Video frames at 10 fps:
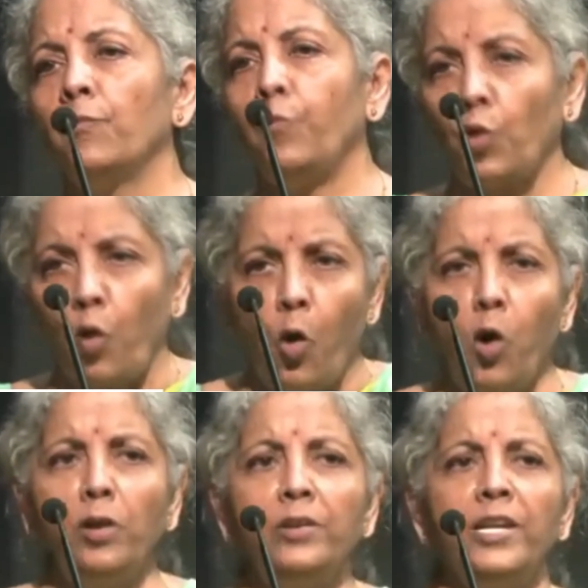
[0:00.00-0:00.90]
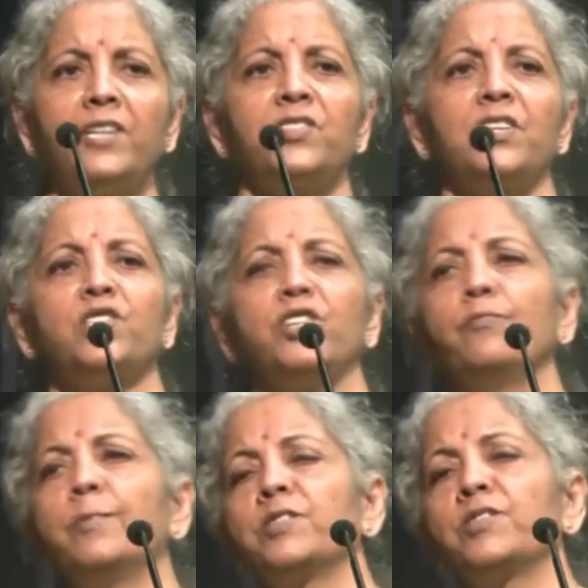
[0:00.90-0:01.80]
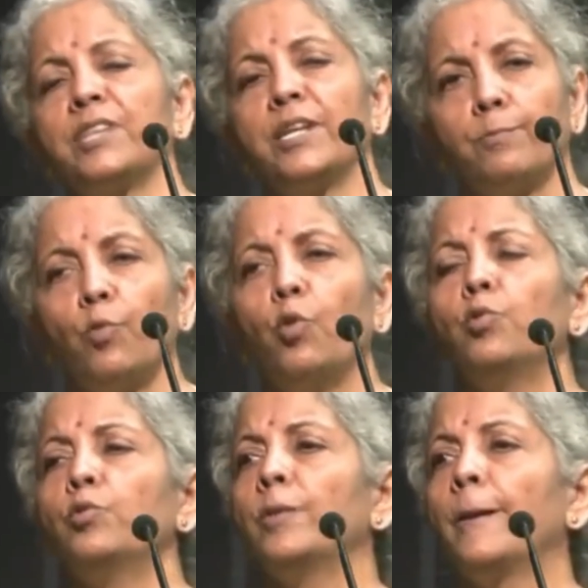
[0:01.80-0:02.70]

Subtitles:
for all these achievements and more.